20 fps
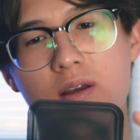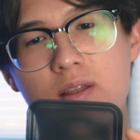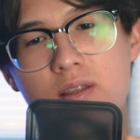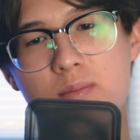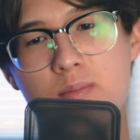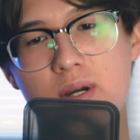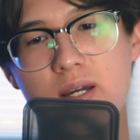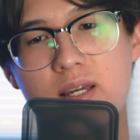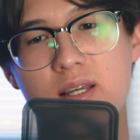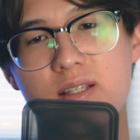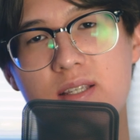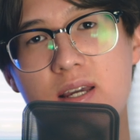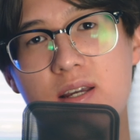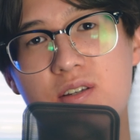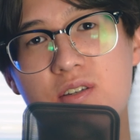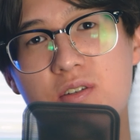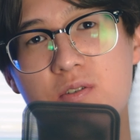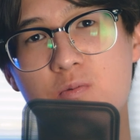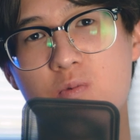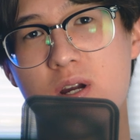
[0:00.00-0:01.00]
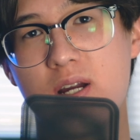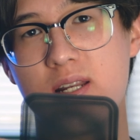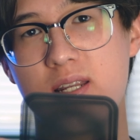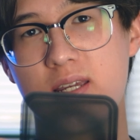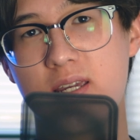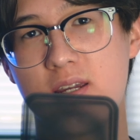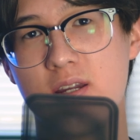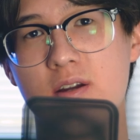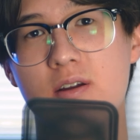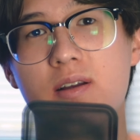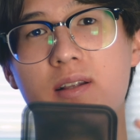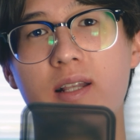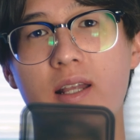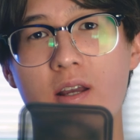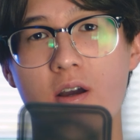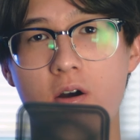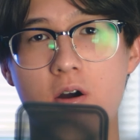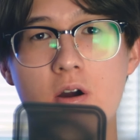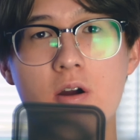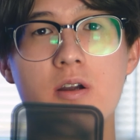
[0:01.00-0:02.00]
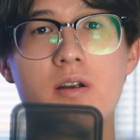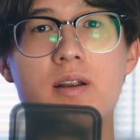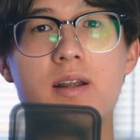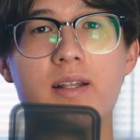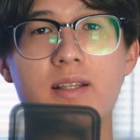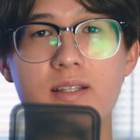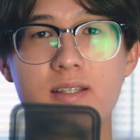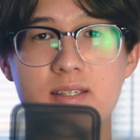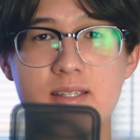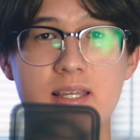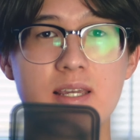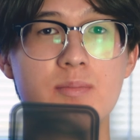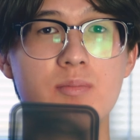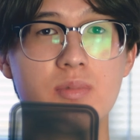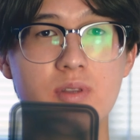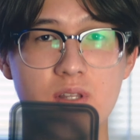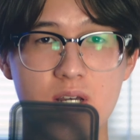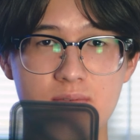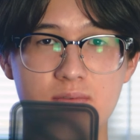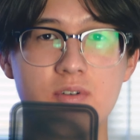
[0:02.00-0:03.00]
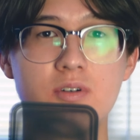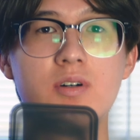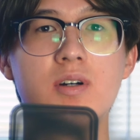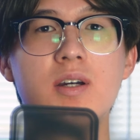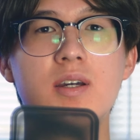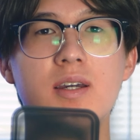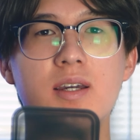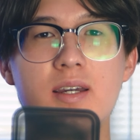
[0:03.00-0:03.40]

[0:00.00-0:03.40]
The mic is actually right here, and they are at the same level